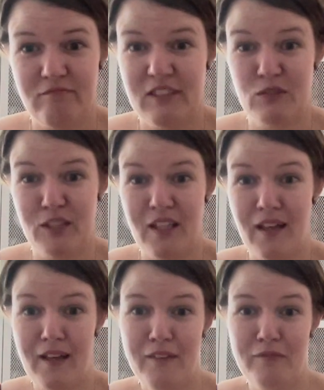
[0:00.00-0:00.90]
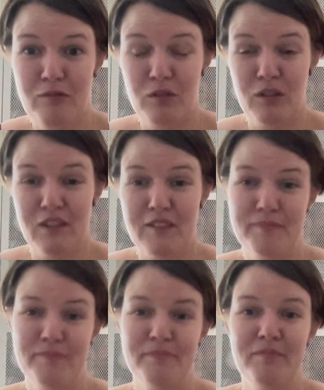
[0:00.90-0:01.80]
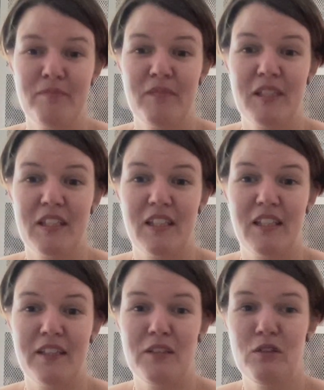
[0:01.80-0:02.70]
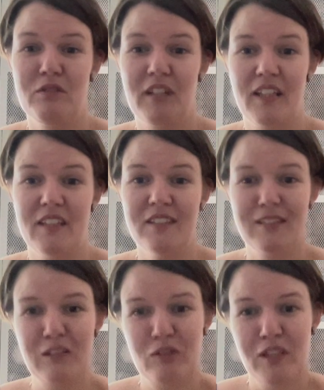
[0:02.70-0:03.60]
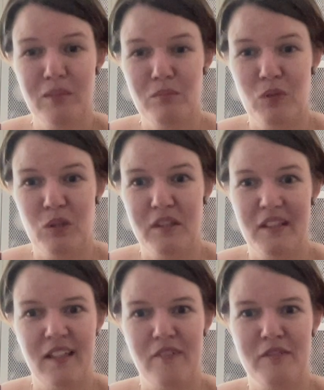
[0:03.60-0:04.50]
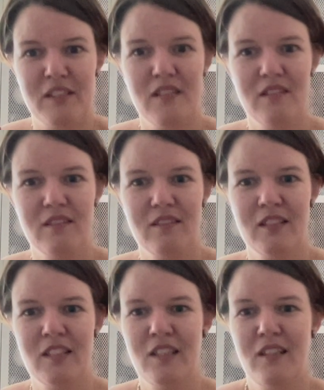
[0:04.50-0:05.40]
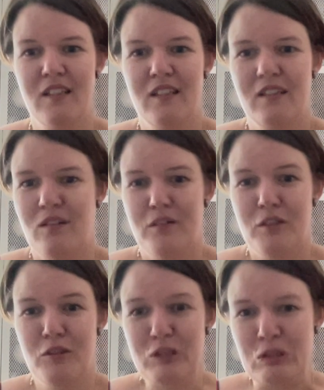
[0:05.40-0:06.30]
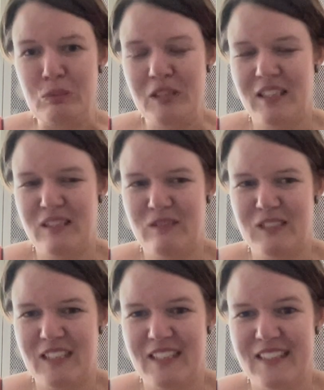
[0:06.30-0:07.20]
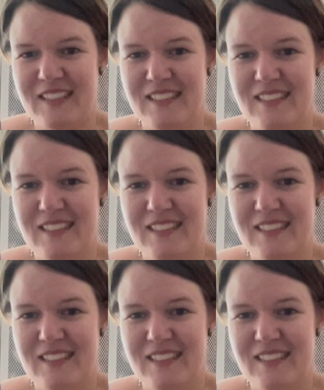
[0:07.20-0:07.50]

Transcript: in real life, or that I knew via Instagram, or that I've seen on YouTube, and it was like